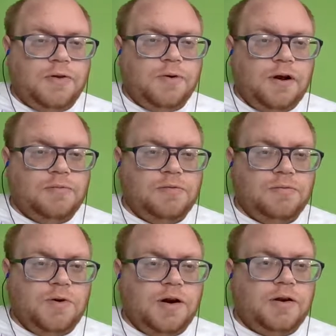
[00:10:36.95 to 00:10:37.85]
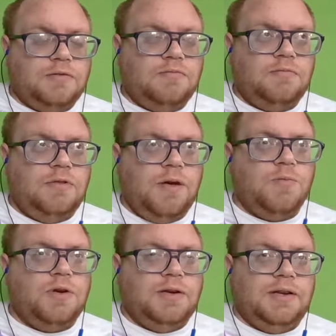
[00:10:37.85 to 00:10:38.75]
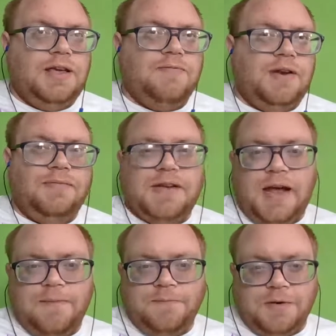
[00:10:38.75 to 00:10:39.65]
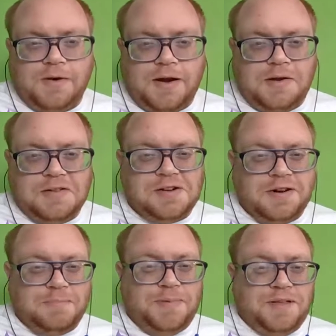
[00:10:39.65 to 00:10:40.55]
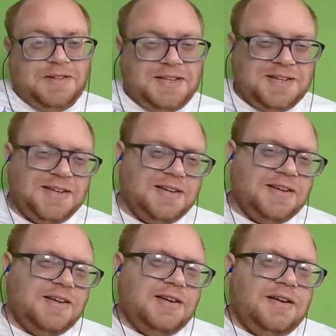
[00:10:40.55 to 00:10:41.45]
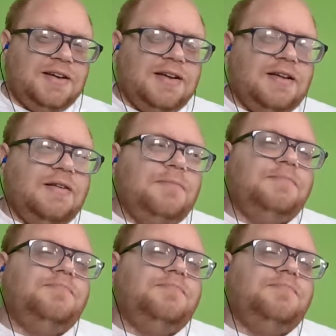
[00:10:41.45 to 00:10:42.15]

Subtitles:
where they wouldn't give enough time for an All Star to build. Um,